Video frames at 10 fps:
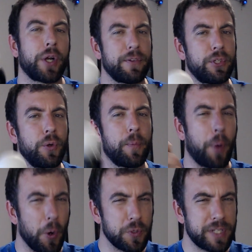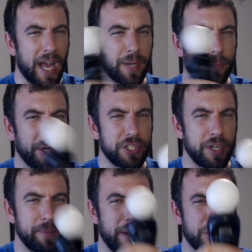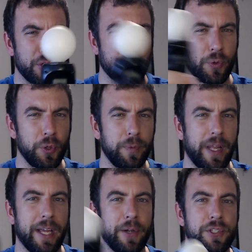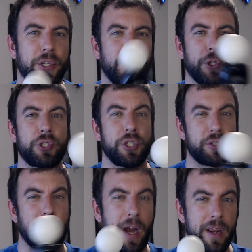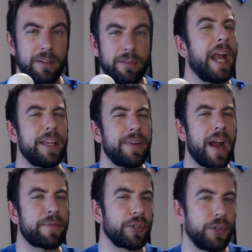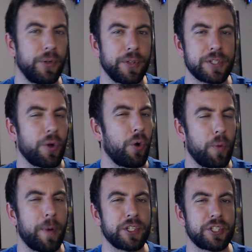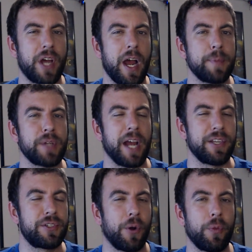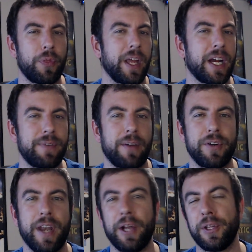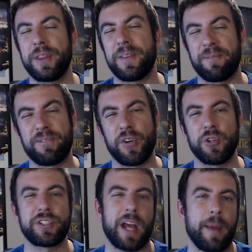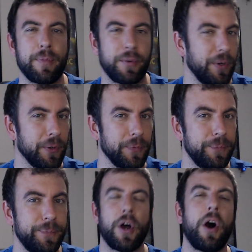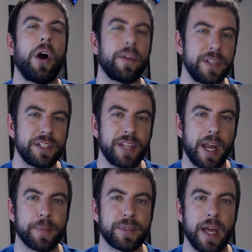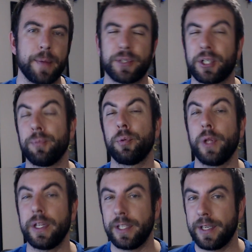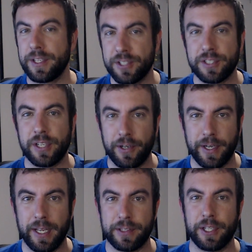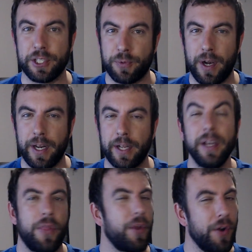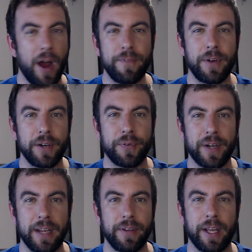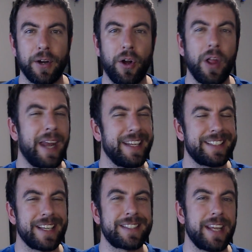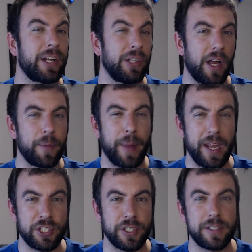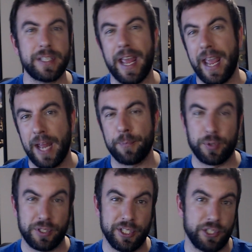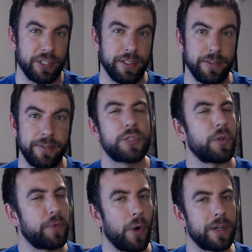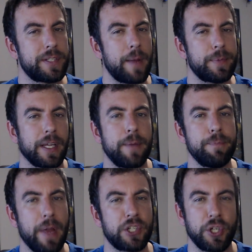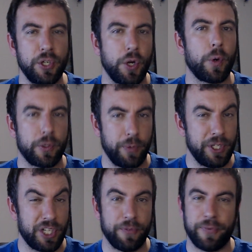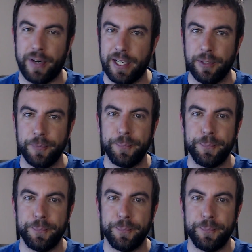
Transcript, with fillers: You're gonna have to do a pose calibration and make sure the room layout's gonna look just right. And even after doing this a whole bunch of times, I don't think I've ever nailed it the first time through. So all of these setup steps are completely necessary to get things running. They're not very forgiving at all, and it does take a lot of patience and precision. So if you are attempting it, make sure you know where to reach out for help.